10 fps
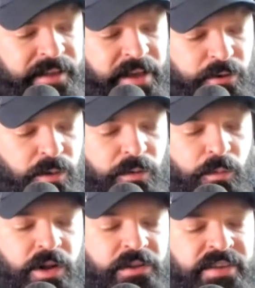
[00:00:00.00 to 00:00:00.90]
The other one
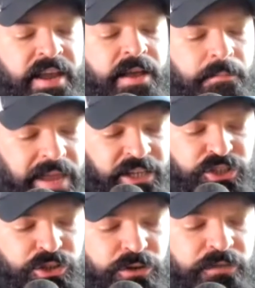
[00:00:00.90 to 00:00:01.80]
was make
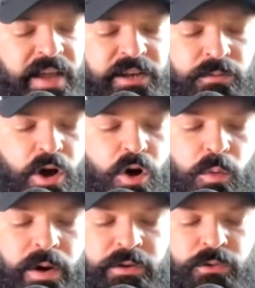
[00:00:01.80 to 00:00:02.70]
sure that you know
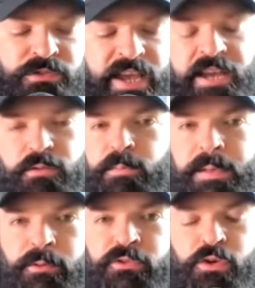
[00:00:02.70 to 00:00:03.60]
where you stand with
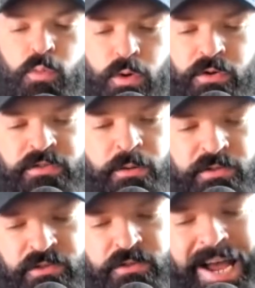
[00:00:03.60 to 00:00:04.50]
people so words don't
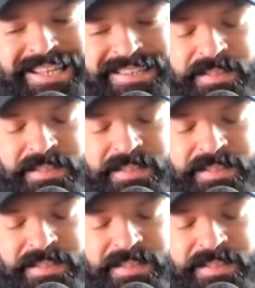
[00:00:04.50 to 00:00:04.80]
distract fact.